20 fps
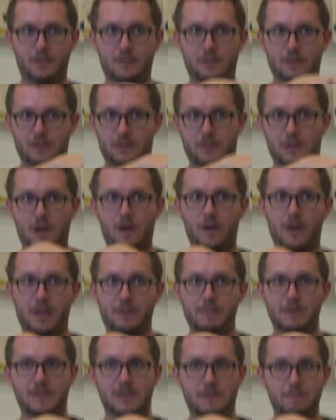the
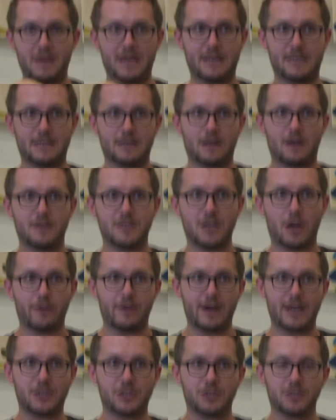argument a bit in our
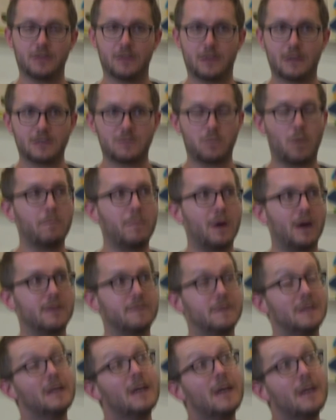direction. It's one part
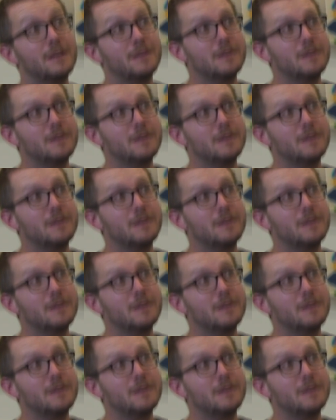of it.